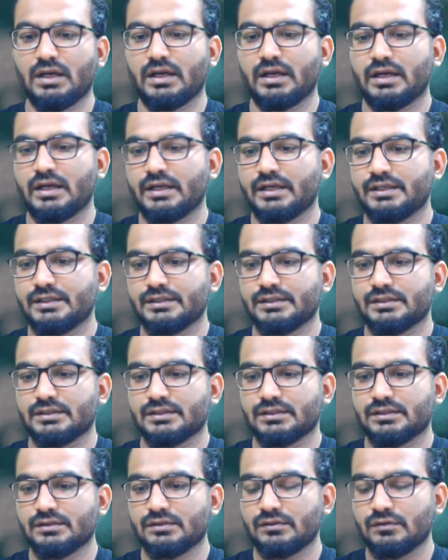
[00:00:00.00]
and
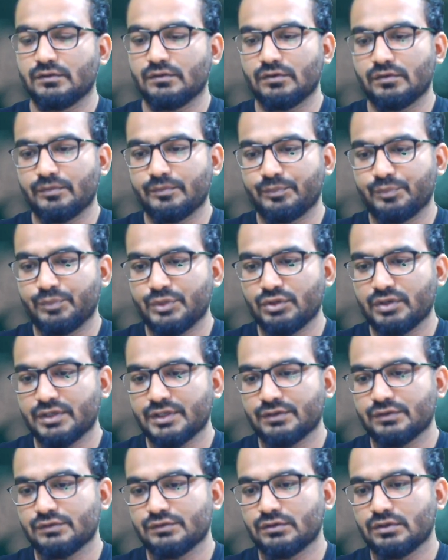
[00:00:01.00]

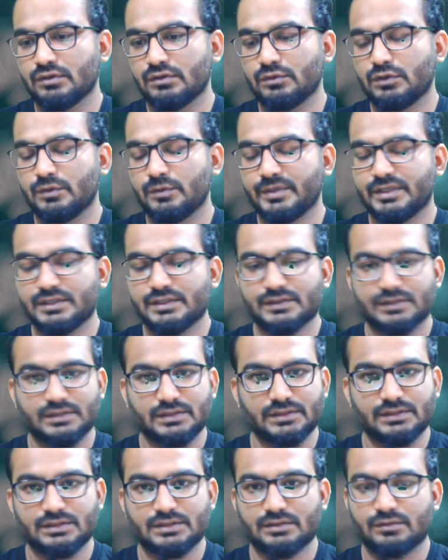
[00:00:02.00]
POIQs will be
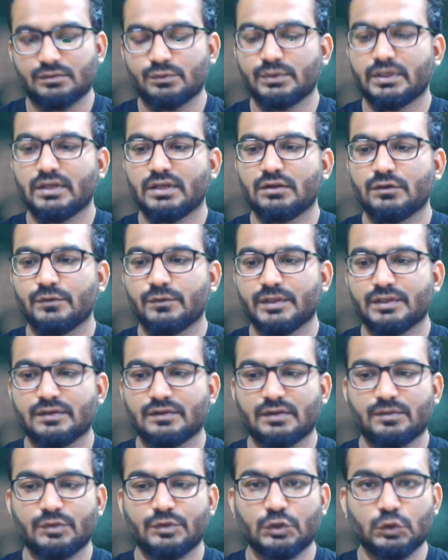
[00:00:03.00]
discussed along with
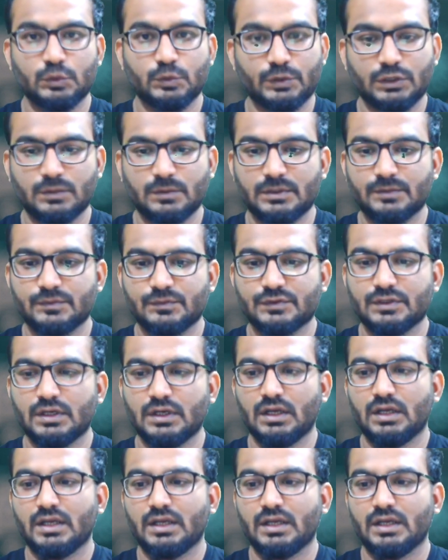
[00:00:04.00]
some new problems.